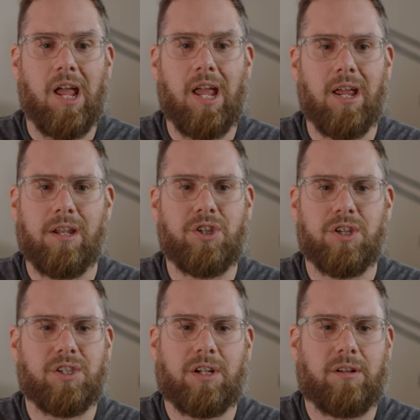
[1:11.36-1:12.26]
It
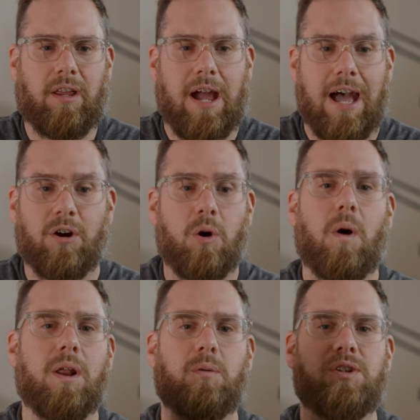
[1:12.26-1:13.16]
just, I don't know
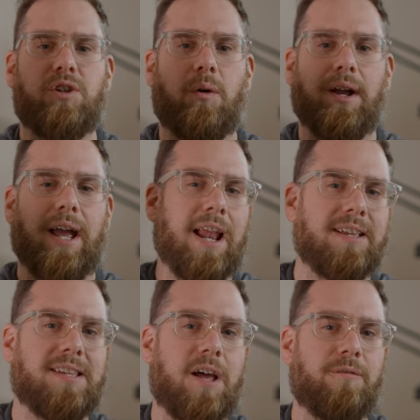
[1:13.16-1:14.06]
what it was doing. And I
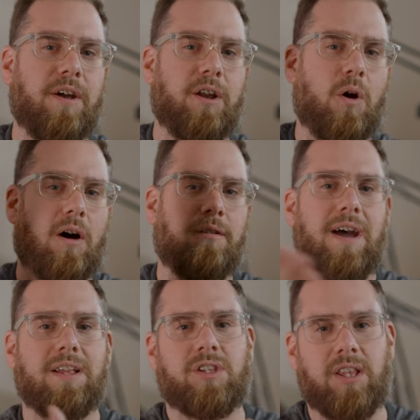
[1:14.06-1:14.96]
sent video of
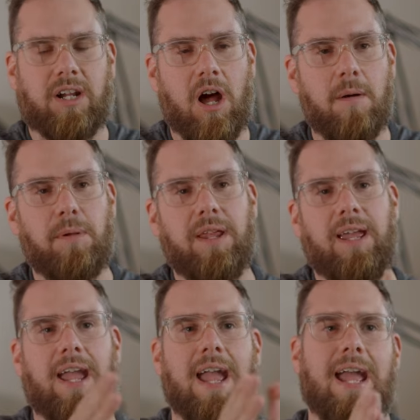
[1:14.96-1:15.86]
that to the
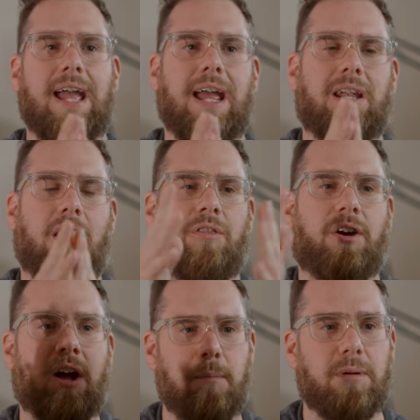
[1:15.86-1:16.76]
company, and
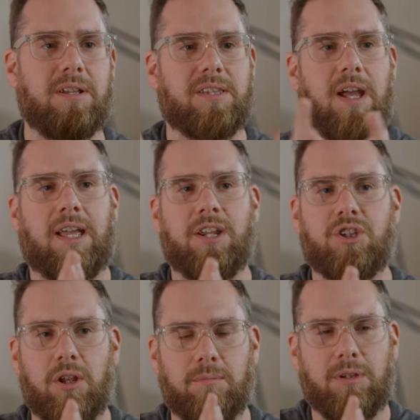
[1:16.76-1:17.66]
the company's like, it
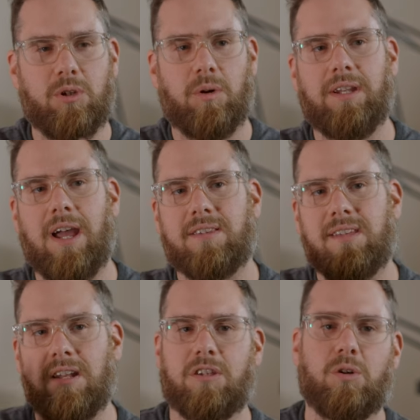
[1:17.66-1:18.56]
shouldn't be doing that.
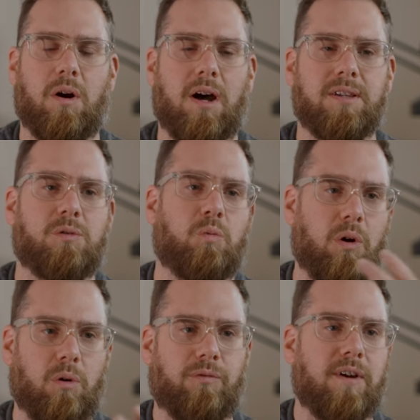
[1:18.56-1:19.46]
Send it to us,
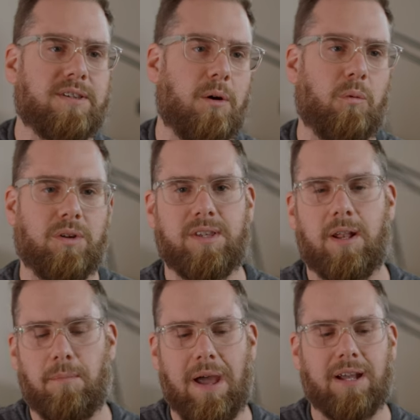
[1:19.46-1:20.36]
we'll fix it and we'll
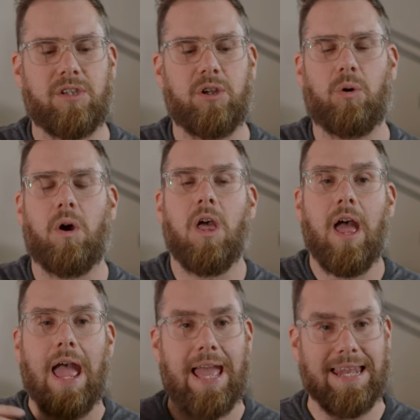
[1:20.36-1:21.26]
send it back to you.
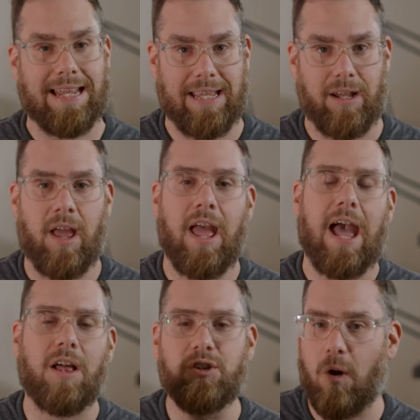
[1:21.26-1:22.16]
And they did.
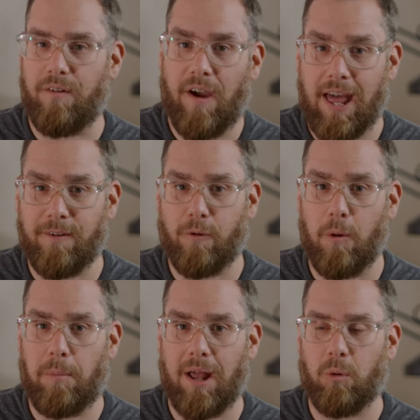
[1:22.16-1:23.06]
And so I've had it for
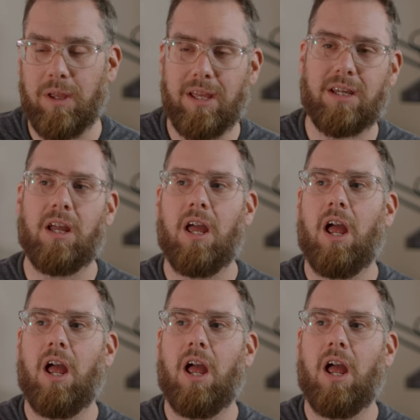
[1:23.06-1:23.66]
about a week.